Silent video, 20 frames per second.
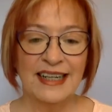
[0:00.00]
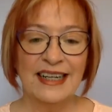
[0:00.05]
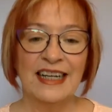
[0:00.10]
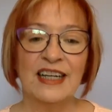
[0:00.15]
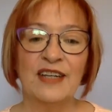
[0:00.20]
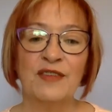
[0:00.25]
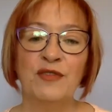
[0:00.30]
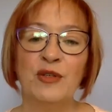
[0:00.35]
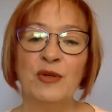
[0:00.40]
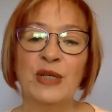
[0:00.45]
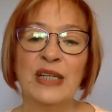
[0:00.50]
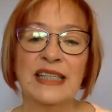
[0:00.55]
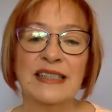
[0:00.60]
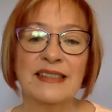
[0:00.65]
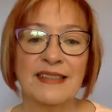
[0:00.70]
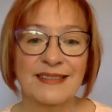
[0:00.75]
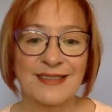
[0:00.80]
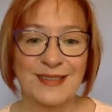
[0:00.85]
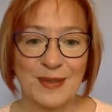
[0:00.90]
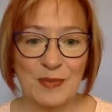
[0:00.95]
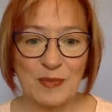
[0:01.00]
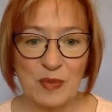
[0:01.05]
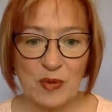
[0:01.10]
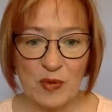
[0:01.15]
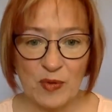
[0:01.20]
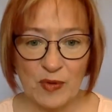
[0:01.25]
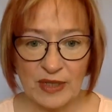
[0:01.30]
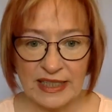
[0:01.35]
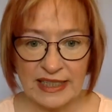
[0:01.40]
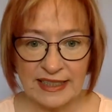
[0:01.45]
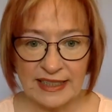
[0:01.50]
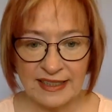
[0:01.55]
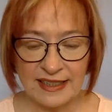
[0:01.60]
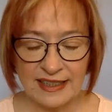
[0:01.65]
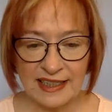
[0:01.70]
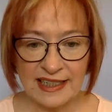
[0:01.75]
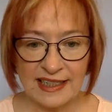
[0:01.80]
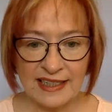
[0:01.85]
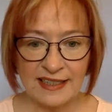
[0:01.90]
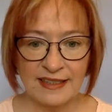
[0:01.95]
if you get
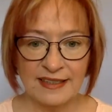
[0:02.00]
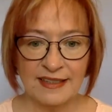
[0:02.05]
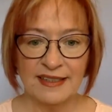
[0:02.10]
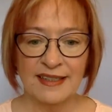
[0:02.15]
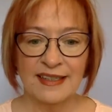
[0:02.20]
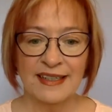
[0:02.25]
disappointed,